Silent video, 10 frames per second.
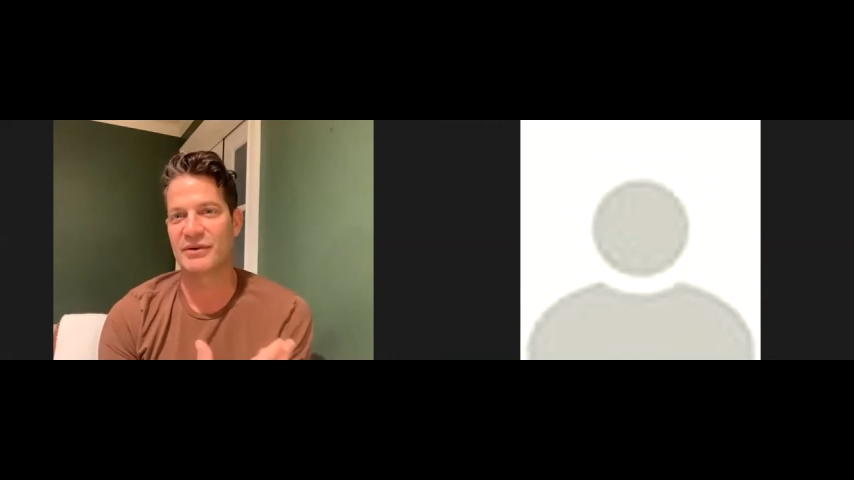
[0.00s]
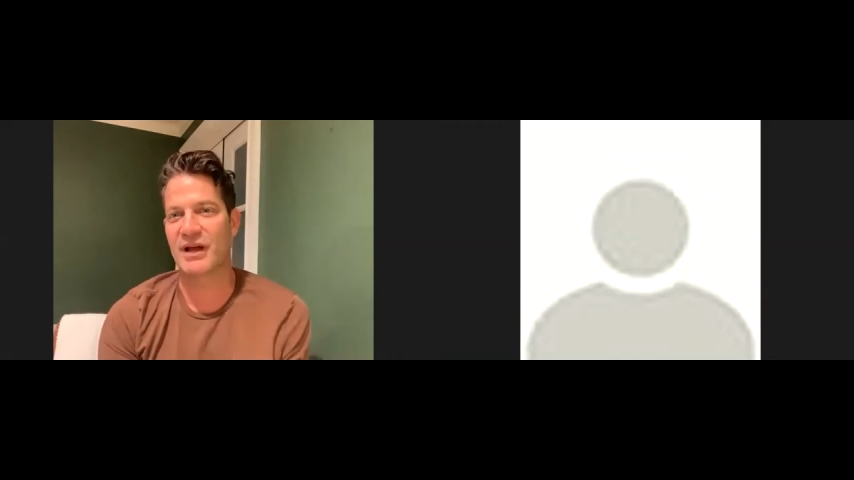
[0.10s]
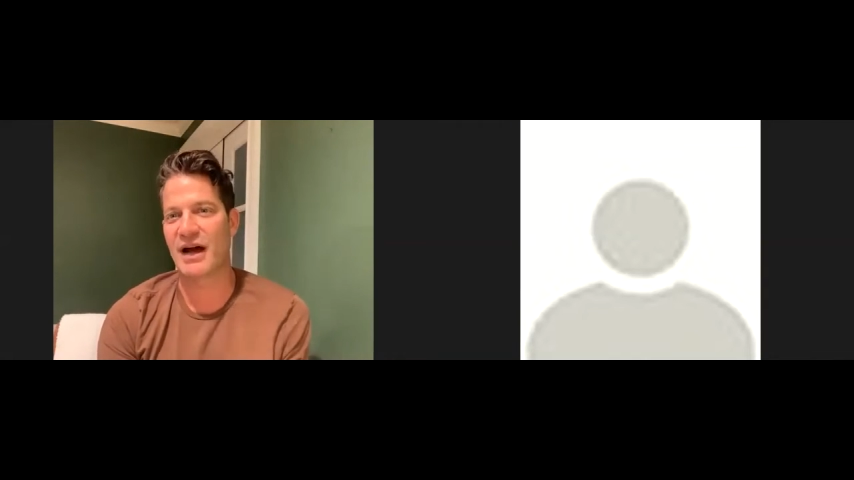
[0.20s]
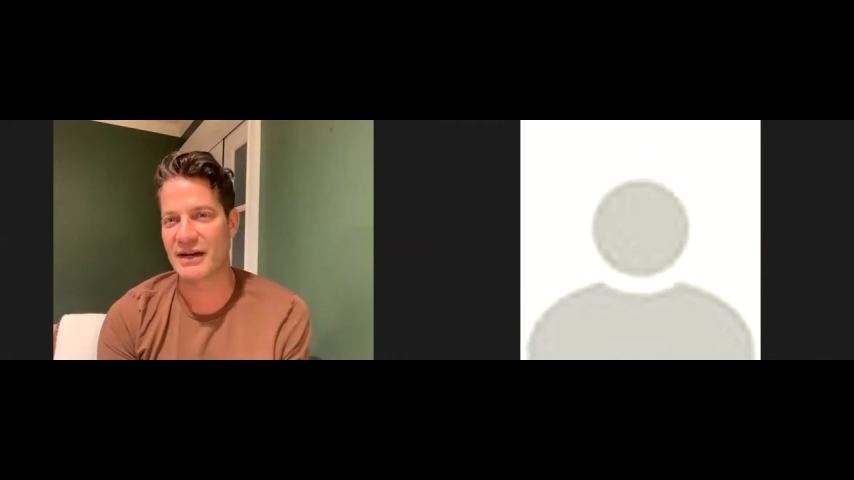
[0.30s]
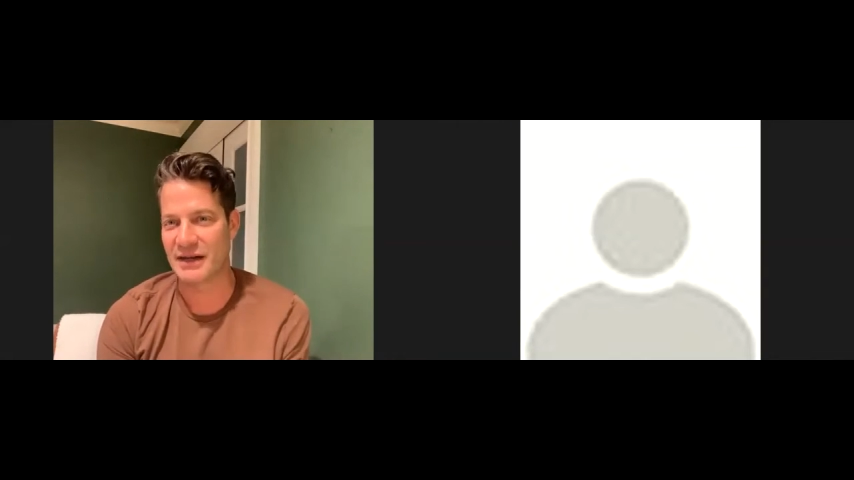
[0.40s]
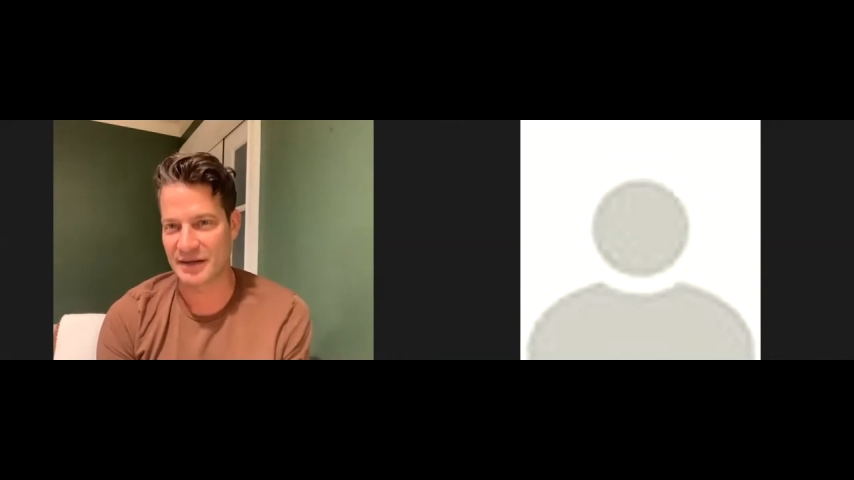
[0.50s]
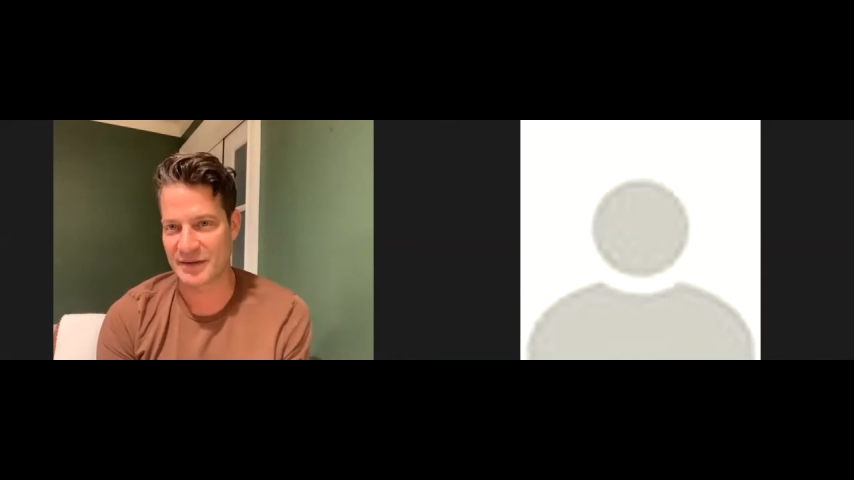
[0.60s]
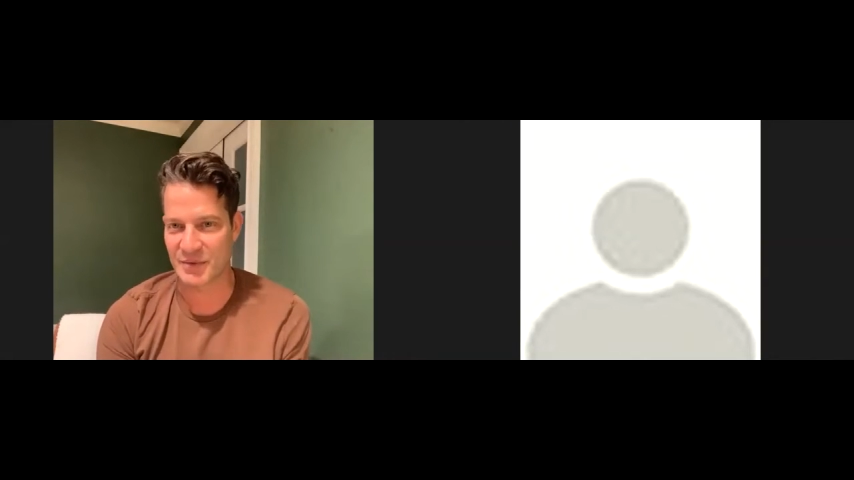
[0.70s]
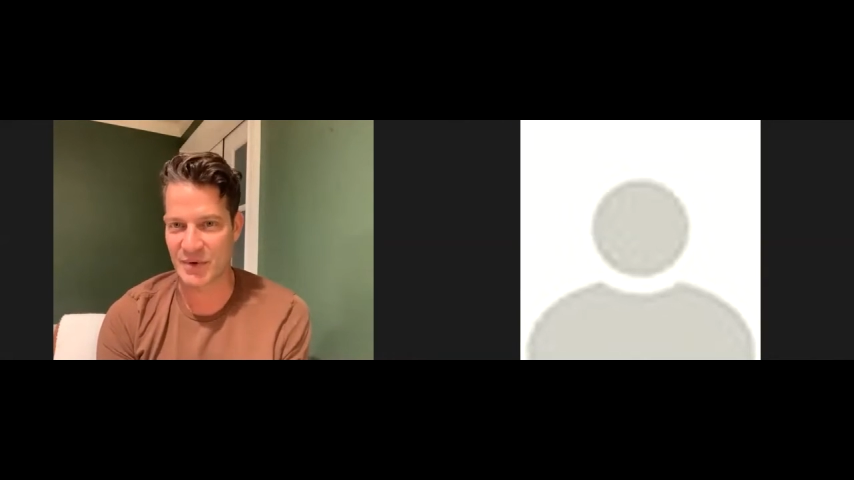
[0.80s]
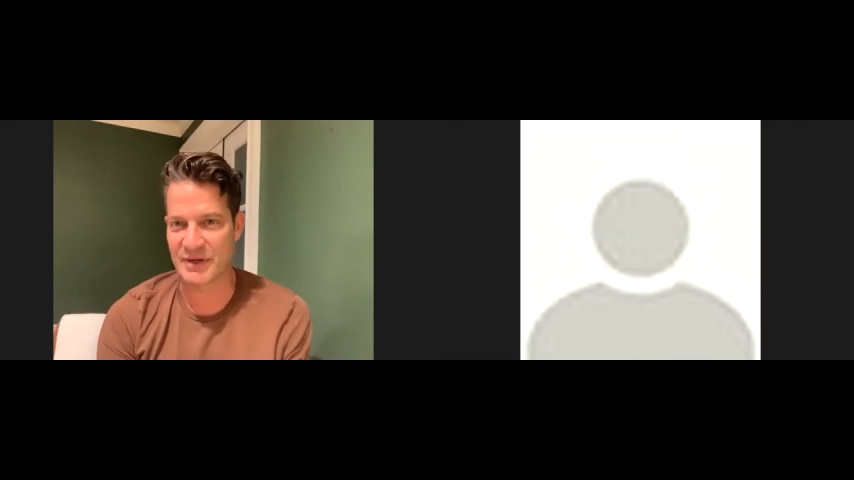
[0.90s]
lining in
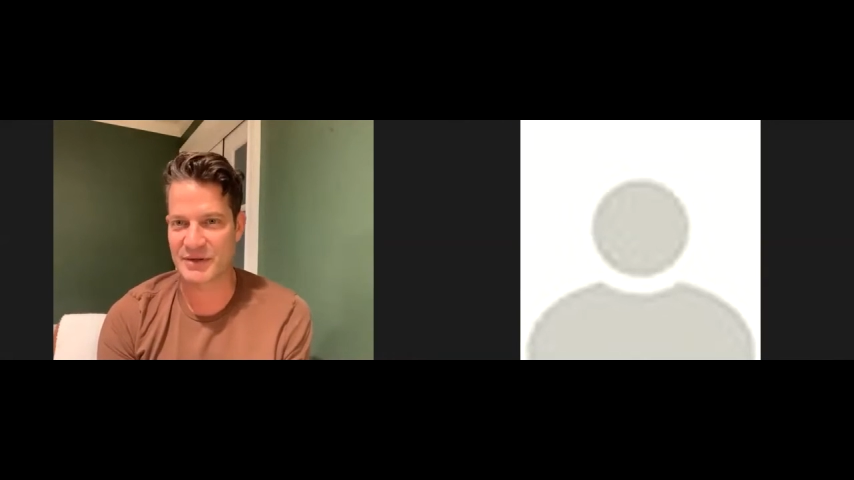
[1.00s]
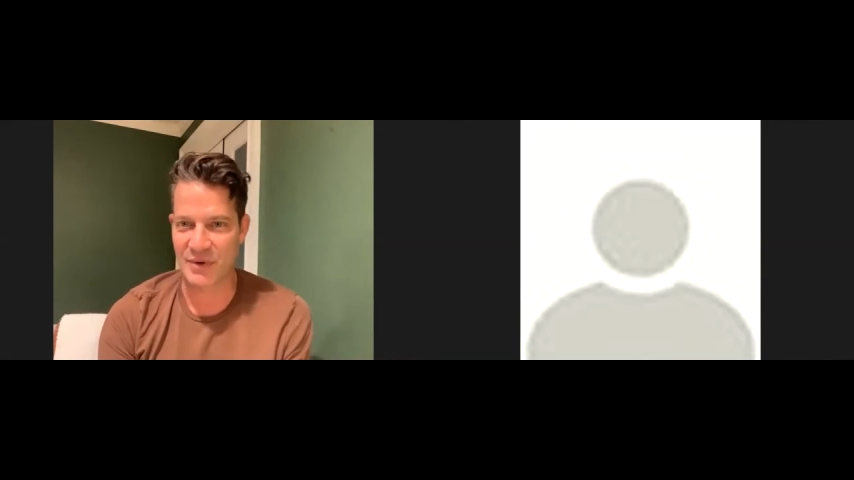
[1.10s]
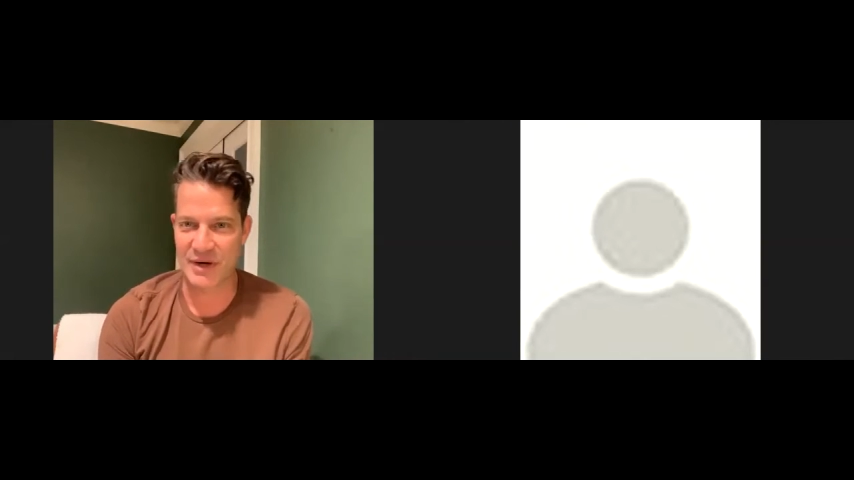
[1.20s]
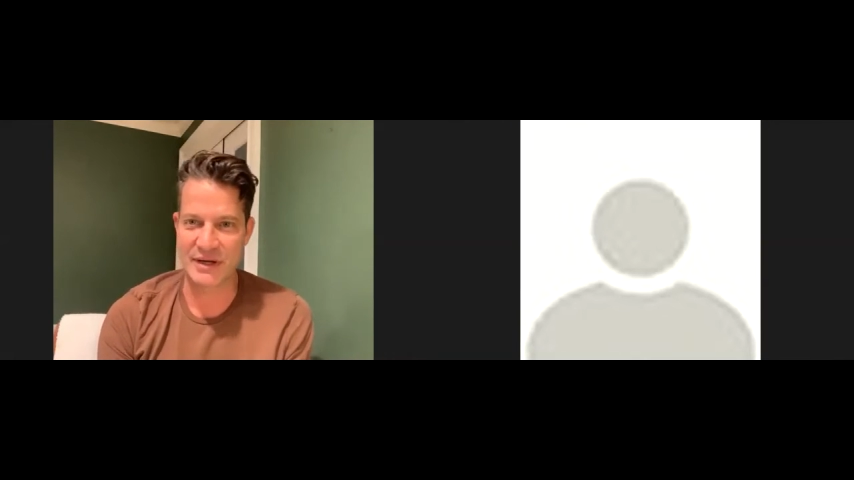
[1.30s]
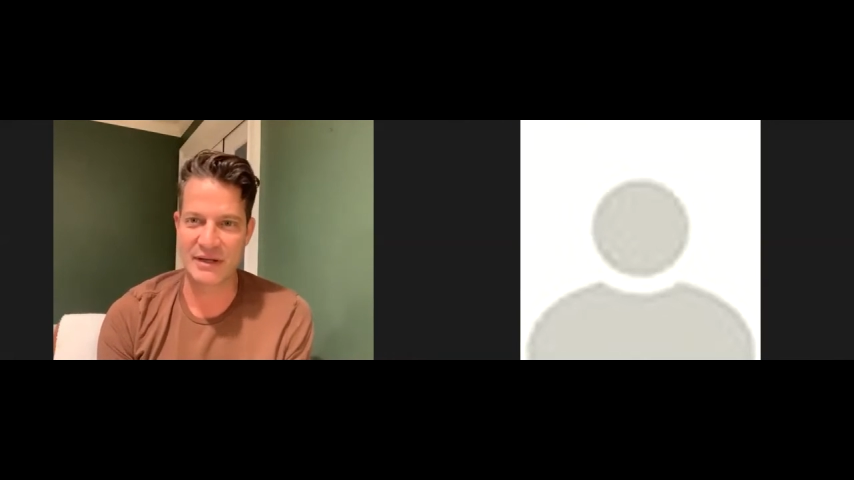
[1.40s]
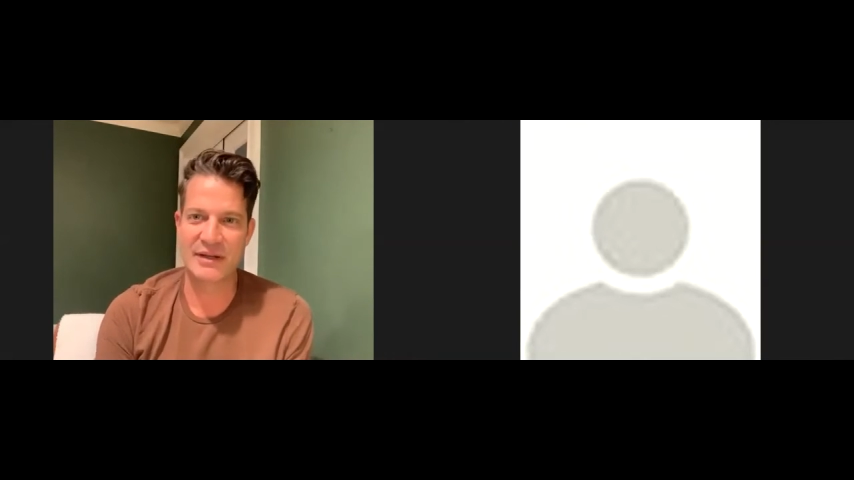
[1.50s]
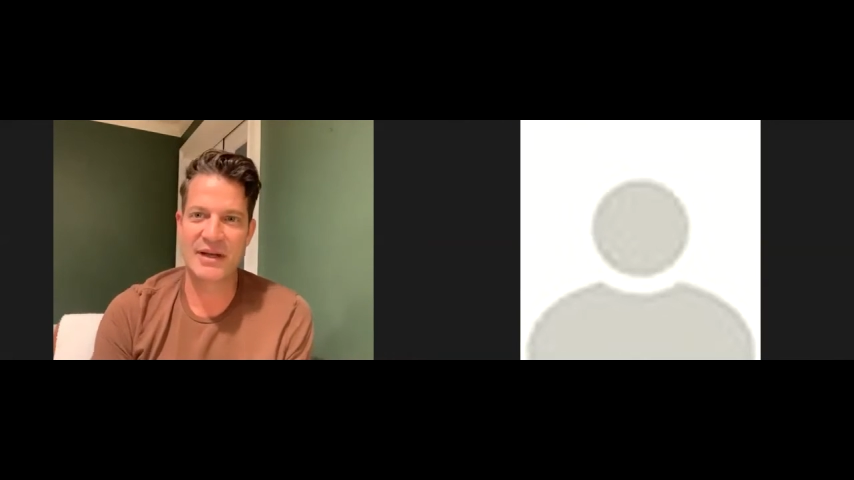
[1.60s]
2020